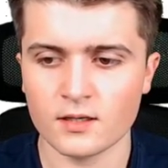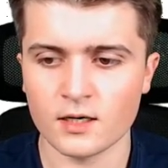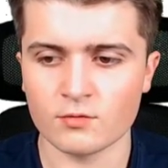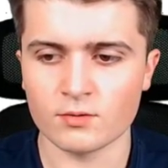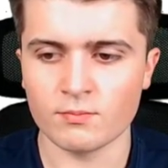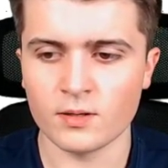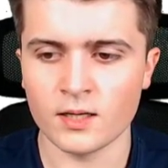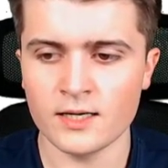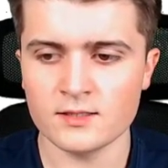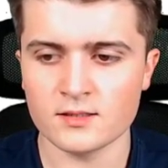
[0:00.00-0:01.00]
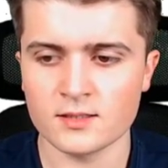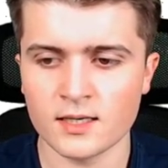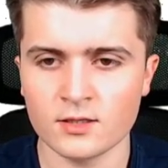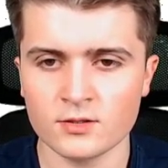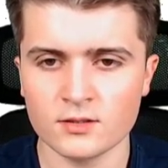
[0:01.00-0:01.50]
I will place it
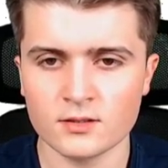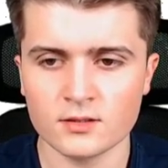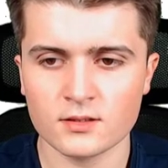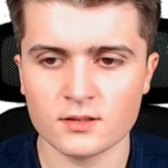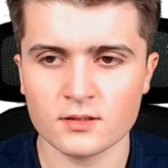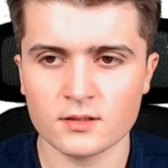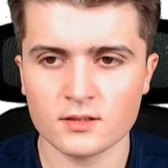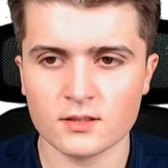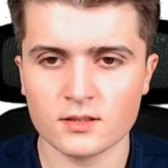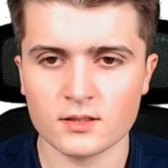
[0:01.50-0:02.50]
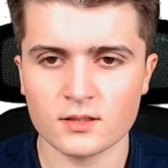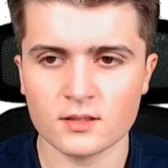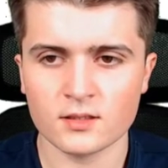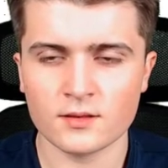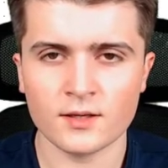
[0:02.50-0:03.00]
down,
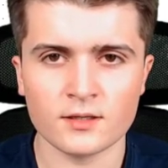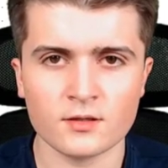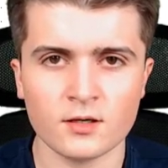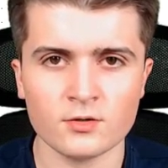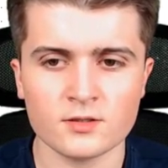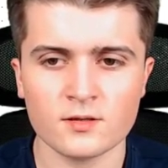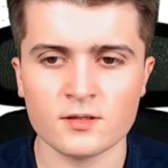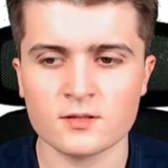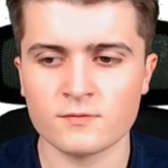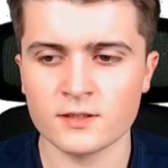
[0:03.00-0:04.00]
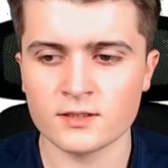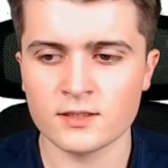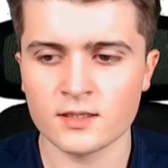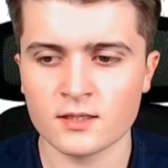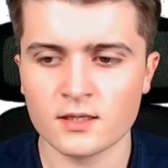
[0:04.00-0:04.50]
then close this field
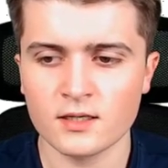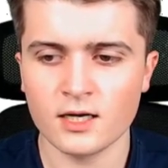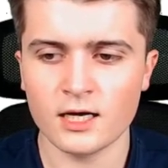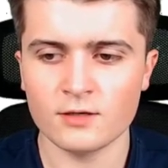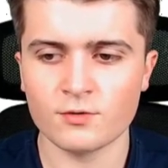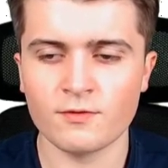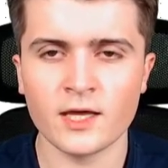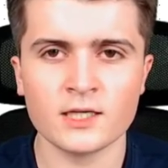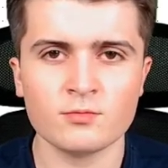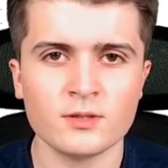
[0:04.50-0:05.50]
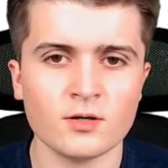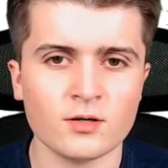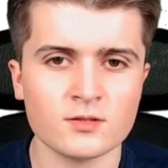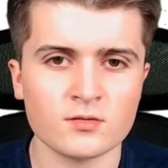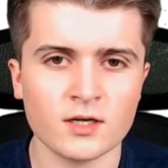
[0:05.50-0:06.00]
here, and with that we
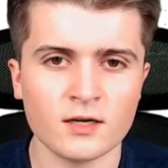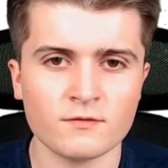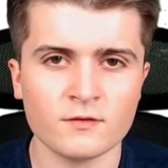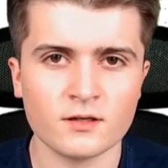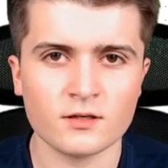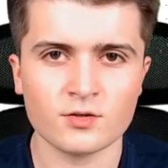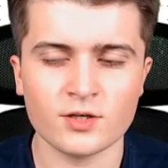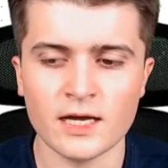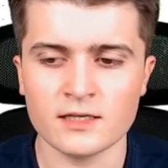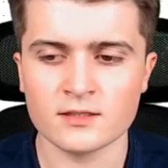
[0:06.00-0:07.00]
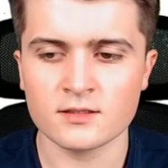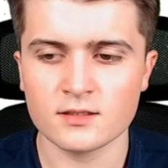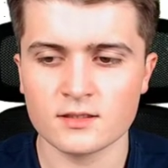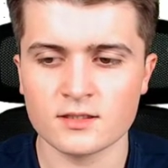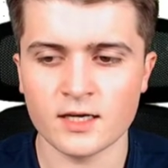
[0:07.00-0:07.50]
also have created
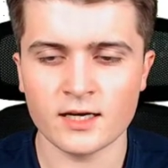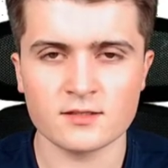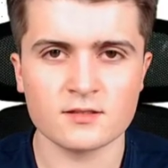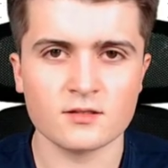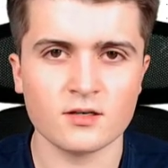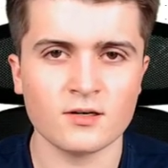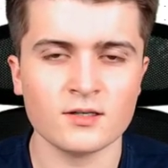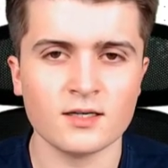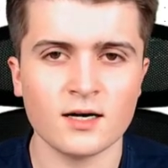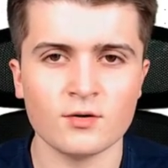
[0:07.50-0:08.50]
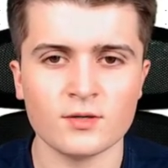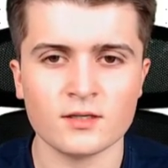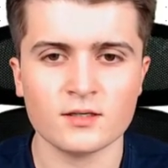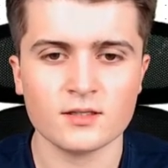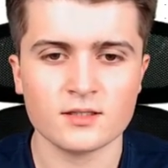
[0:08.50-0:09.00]
text on
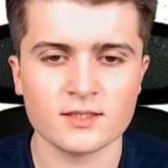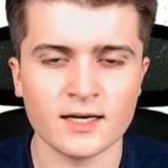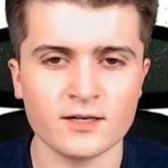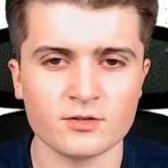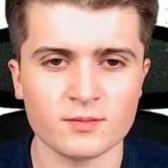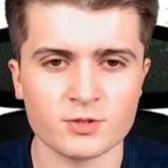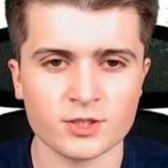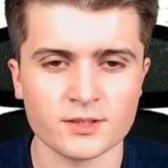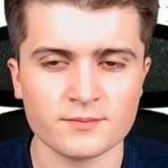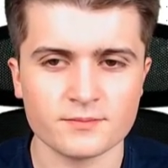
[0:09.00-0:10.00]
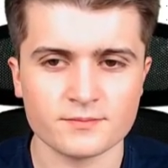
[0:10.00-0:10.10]
our diagram sheet.